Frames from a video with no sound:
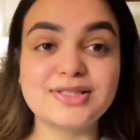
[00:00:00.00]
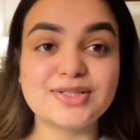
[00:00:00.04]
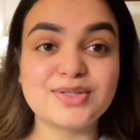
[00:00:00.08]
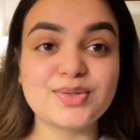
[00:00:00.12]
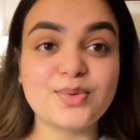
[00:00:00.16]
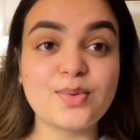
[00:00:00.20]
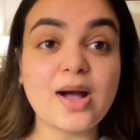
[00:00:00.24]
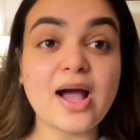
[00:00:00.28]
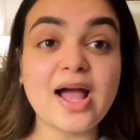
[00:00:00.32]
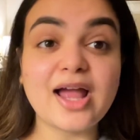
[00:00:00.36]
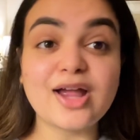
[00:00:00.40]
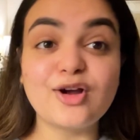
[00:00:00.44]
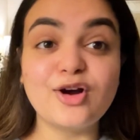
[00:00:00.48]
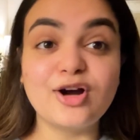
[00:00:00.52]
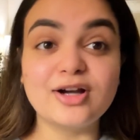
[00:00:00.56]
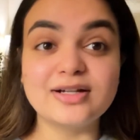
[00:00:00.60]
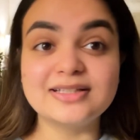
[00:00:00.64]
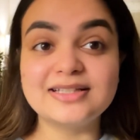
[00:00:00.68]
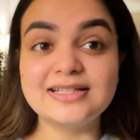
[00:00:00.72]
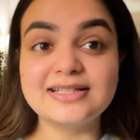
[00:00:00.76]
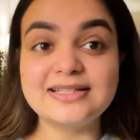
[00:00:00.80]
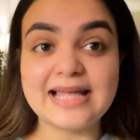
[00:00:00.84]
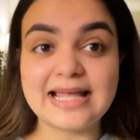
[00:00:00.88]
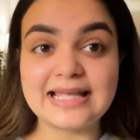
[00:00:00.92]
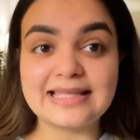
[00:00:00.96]
So I got
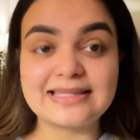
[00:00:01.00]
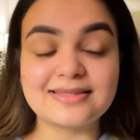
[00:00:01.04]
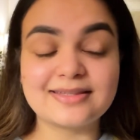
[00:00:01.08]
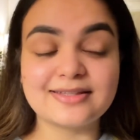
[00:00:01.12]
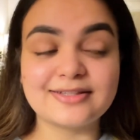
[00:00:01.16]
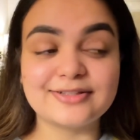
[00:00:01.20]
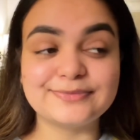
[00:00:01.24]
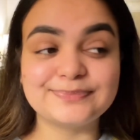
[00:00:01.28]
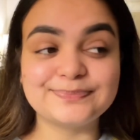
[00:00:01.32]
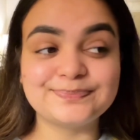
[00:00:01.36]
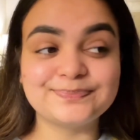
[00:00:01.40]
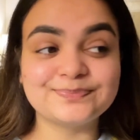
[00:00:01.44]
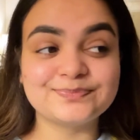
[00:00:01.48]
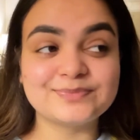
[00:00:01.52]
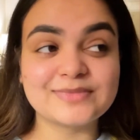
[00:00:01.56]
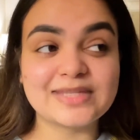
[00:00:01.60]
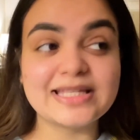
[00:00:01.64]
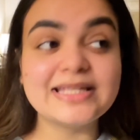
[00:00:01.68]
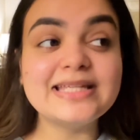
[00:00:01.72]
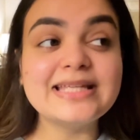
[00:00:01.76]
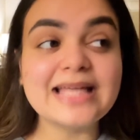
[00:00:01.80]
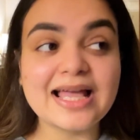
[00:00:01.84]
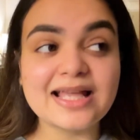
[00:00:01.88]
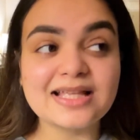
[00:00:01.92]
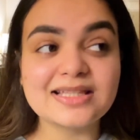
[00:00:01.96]
the Dyson.
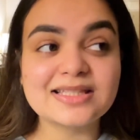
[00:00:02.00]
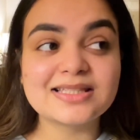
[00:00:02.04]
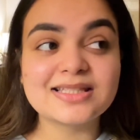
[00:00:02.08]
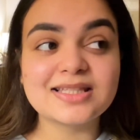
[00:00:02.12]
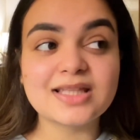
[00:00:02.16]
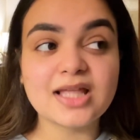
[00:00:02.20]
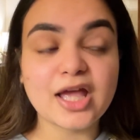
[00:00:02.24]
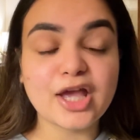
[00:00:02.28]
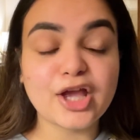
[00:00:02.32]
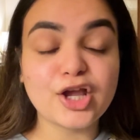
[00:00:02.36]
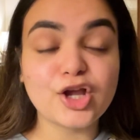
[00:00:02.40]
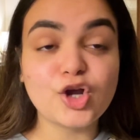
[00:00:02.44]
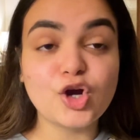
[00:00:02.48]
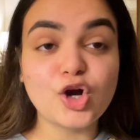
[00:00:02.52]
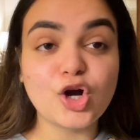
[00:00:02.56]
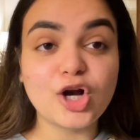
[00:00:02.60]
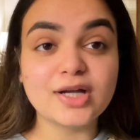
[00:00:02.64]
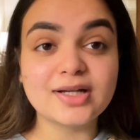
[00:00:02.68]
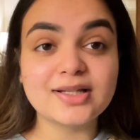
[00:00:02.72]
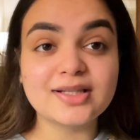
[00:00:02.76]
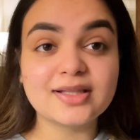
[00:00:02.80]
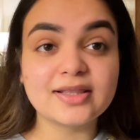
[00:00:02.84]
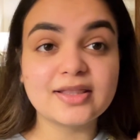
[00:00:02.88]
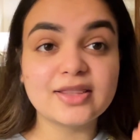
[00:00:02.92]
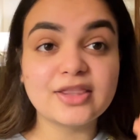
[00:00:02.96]
Yes, I
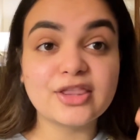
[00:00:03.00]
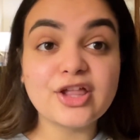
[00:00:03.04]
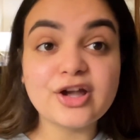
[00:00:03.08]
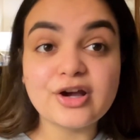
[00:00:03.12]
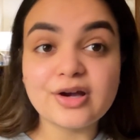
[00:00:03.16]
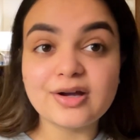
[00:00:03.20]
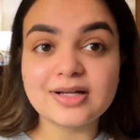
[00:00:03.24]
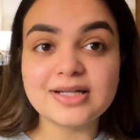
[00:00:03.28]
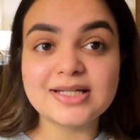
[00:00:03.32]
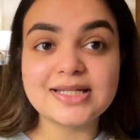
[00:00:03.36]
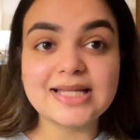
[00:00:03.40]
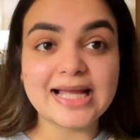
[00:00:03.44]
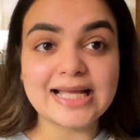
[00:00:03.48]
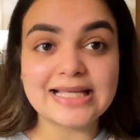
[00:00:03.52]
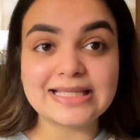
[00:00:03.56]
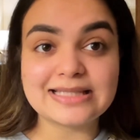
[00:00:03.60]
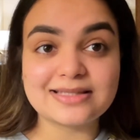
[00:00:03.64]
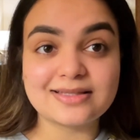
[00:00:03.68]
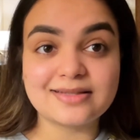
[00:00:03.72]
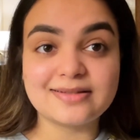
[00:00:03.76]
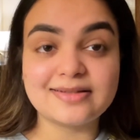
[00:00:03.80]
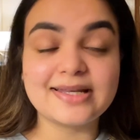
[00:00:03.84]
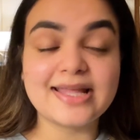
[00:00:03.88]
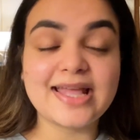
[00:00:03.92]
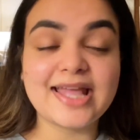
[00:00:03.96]
got the
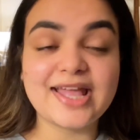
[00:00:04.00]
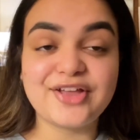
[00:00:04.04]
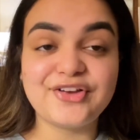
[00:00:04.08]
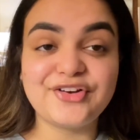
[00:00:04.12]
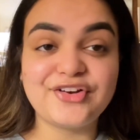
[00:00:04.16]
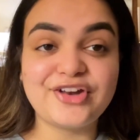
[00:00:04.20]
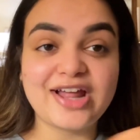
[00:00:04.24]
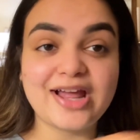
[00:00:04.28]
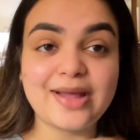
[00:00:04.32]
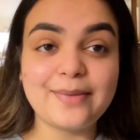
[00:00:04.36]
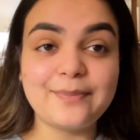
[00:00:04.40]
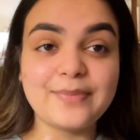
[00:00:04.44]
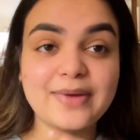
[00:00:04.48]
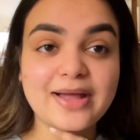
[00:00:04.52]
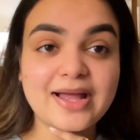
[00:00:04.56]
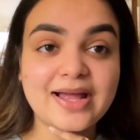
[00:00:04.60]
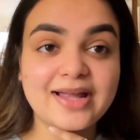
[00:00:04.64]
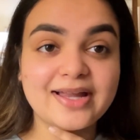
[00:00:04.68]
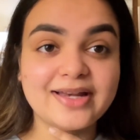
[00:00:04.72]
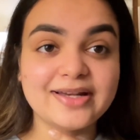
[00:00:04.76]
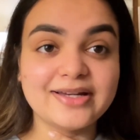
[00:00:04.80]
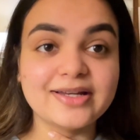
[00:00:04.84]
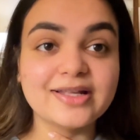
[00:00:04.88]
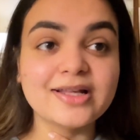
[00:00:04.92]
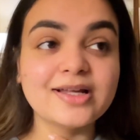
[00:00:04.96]
Dyson Airwrap,
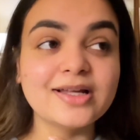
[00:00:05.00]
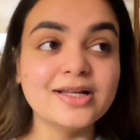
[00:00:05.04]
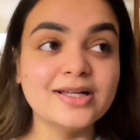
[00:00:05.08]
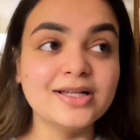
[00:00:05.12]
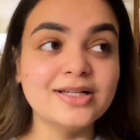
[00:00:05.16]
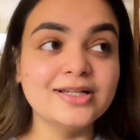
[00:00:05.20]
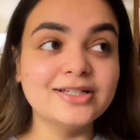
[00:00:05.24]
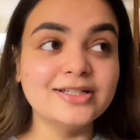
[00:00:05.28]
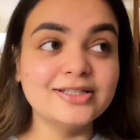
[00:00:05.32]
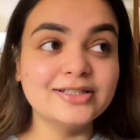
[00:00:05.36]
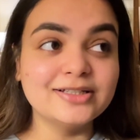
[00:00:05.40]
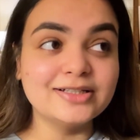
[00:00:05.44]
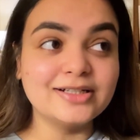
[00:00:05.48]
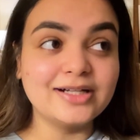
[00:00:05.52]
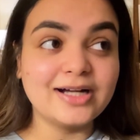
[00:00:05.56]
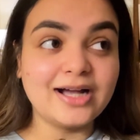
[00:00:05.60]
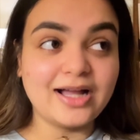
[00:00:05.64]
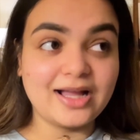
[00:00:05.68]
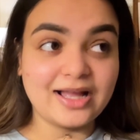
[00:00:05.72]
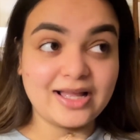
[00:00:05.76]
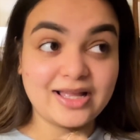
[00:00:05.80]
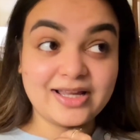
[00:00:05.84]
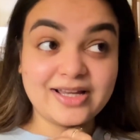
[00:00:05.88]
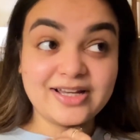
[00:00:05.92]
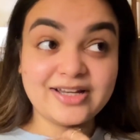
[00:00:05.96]
and
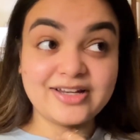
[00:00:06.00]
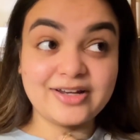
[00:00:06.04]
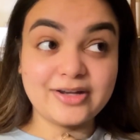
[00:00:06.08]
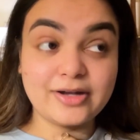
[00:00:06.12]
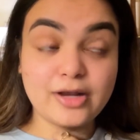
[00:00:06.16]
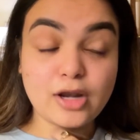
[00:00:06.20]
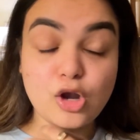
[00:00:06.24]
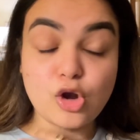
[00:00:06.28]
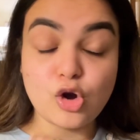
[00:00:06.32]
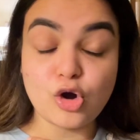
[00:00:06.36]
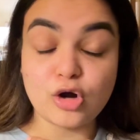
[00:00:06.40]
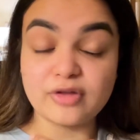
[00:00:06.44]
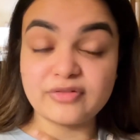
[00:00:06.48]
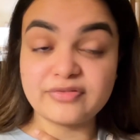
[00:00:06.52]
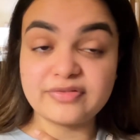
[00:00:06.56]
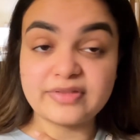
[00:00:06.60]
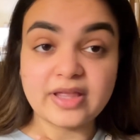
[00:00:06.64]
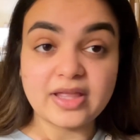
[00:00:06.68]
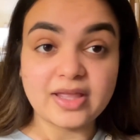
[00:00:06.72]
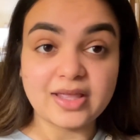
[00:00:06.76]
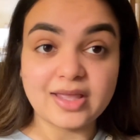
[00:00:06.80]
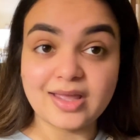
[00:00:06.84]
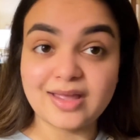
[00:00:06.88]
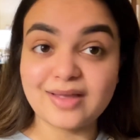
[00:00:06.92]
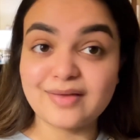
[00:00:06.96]
I did a lot of
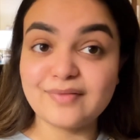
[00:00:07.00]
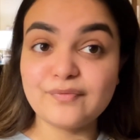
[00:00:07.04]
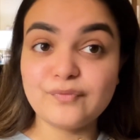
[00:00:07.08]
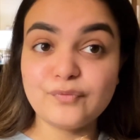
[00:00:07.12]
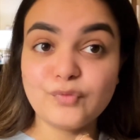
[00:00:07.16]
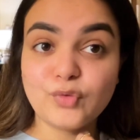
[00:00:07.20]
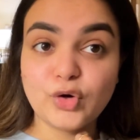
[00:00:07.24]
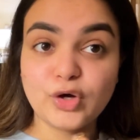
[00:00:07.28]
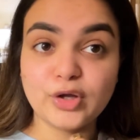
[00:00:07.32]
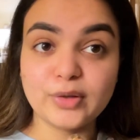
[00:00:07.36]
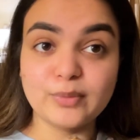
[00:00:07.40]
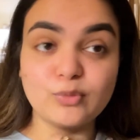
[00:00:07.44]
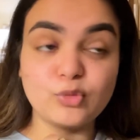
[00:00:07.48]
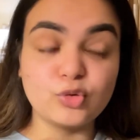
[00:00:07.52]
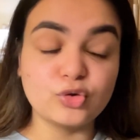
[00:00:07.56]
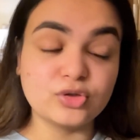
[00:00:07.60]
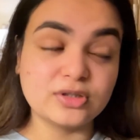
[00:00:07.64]
thinking for more